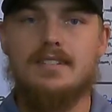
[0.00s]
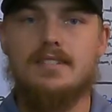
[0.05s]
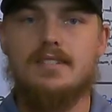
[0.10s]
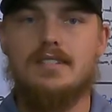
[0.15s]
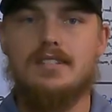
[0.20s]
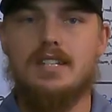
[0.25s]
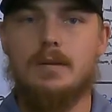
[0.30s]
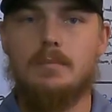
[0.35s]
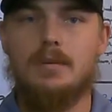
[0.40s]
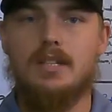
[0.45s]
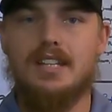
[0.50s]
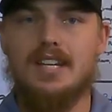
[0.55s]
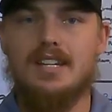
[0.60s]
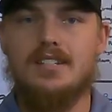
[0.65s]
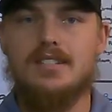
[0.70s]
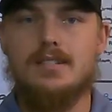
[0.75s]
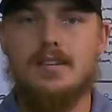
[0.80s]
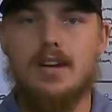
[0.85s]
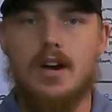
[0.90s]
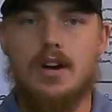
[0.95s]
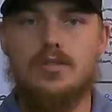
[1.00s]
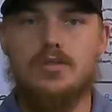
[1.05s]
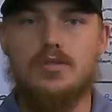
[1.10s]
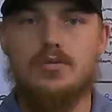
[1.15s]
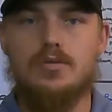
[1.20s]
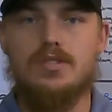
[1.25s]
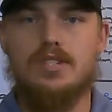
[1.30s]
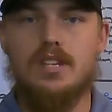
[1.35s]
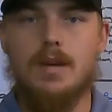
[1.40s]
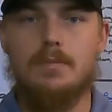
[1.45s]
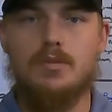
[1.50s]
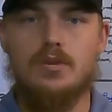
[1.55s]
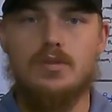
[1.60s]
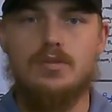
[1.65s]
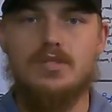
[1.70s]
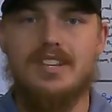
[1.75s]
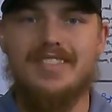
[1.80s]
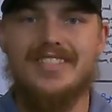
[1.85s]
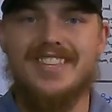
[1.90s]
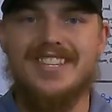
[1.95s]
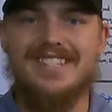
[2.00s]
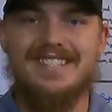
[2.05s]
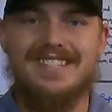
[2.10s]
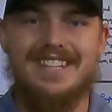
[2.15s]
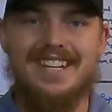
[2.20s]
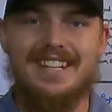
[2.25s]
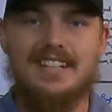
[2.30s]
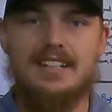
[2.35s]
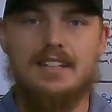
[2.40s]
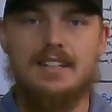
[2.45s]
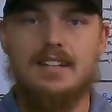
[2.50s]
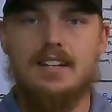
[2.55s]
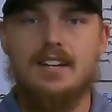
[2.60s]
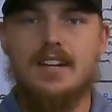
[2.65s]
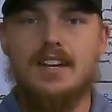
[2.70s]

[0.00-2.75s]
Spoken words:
stimulates touch receptors in the skin,